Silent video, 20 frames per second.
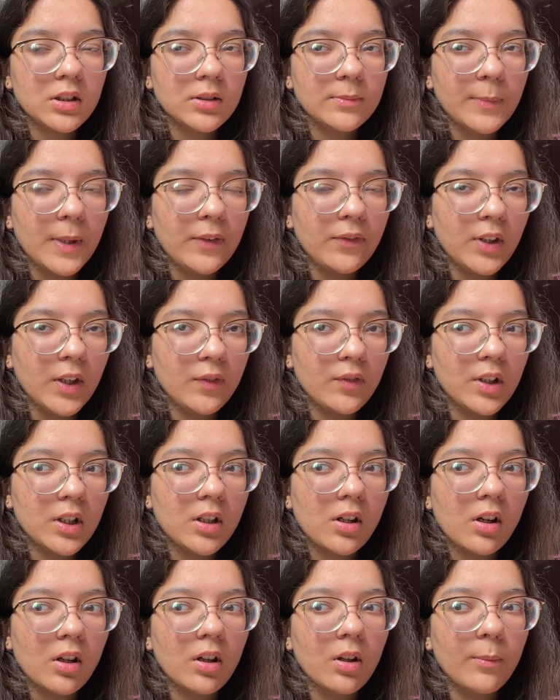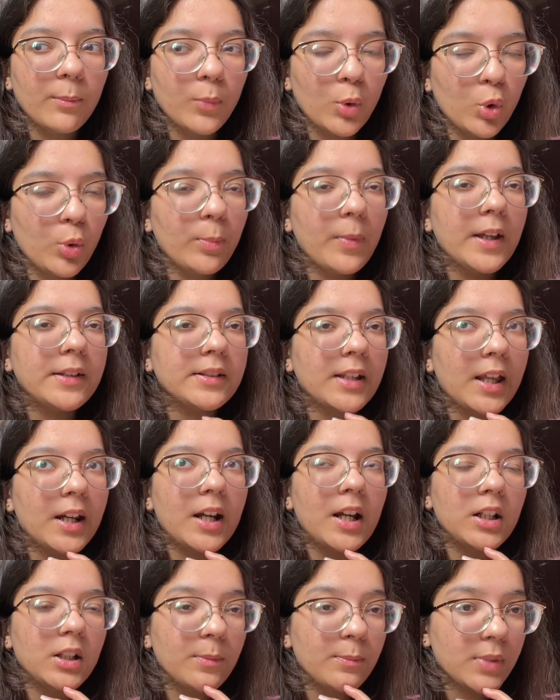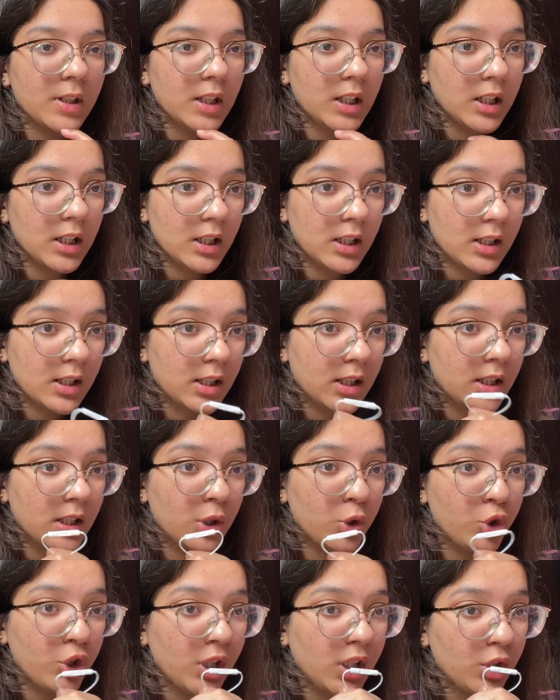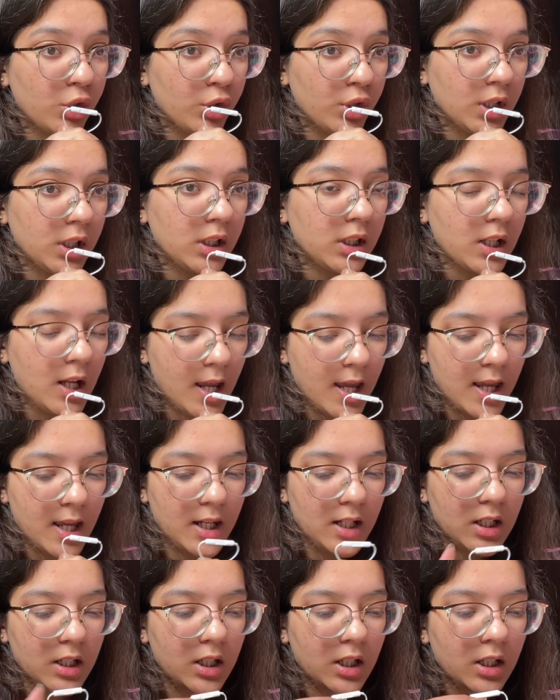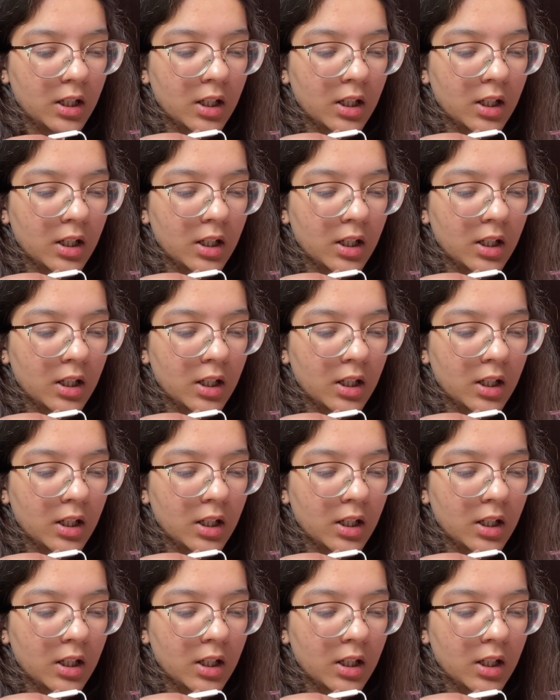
My favorite book by Sarah Adams is Cheat Sheet, and